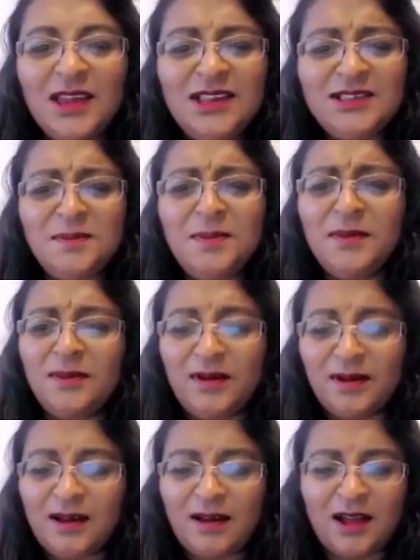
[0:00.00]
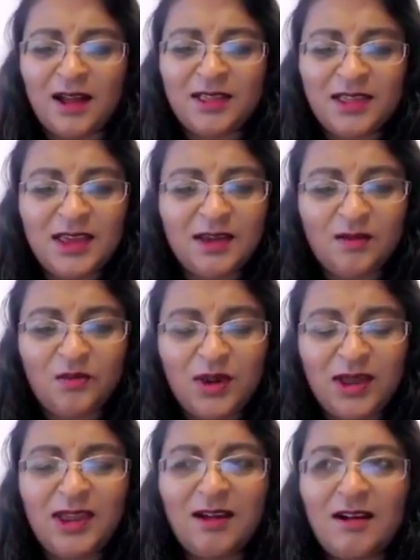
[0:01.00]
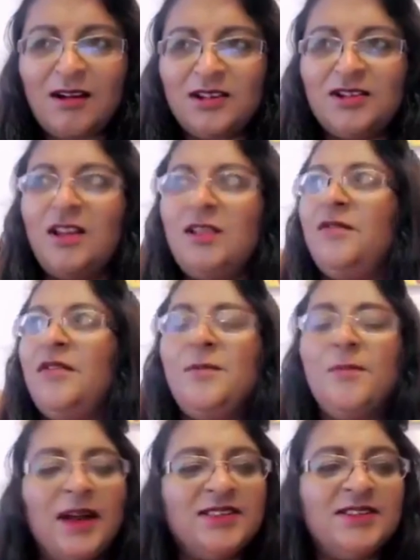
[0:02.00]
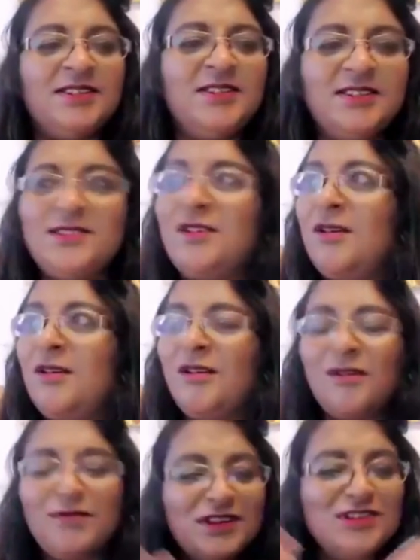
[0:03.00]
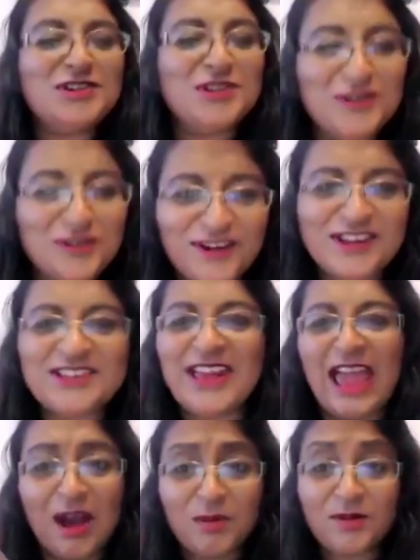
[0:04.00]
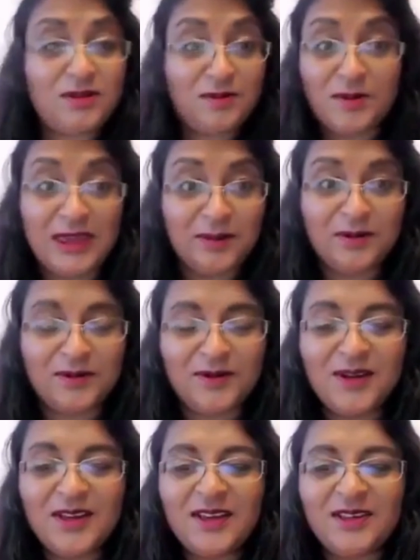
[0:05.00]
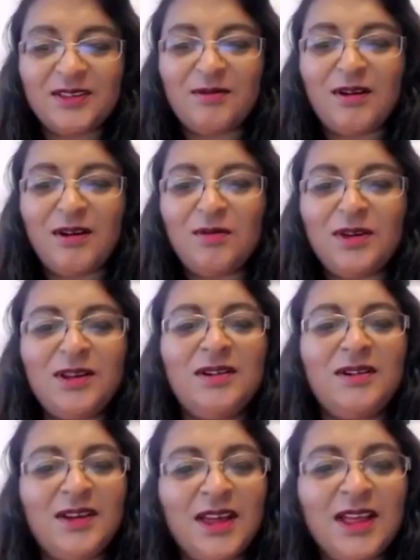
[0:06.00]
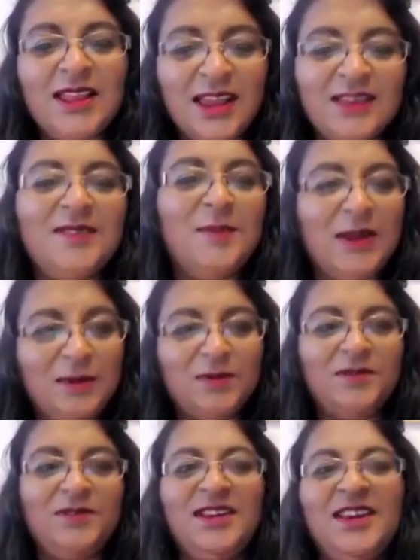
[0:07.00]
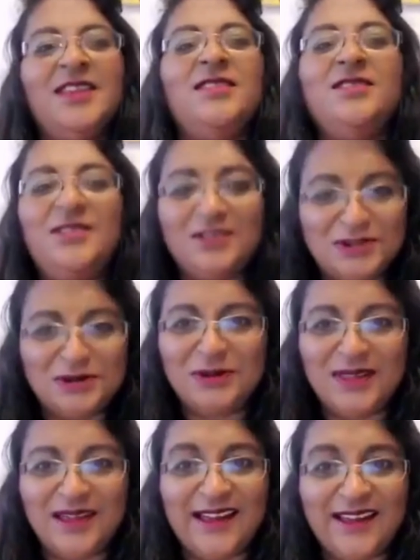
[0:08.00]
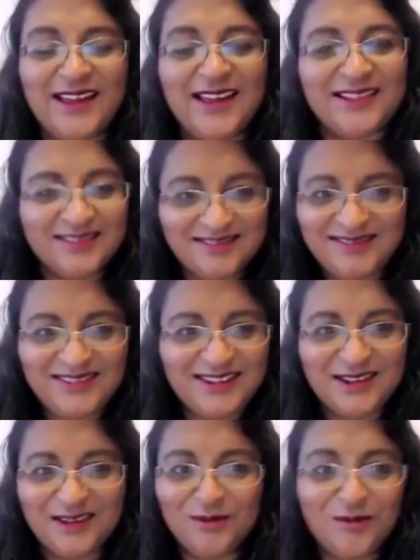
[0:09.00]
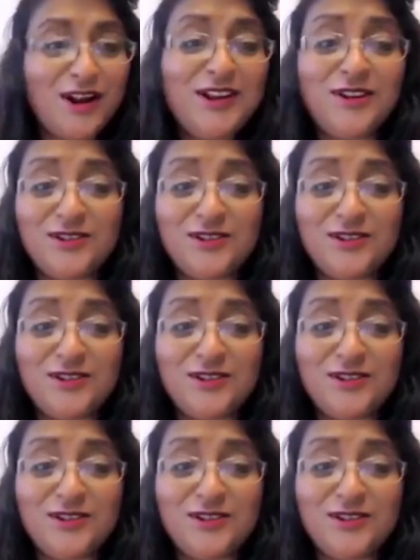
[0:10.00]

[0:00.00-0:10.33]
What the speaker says: I think we are kind of ambassadors of this universe to help other people. So I want to connect people together to do that. And you know, why not?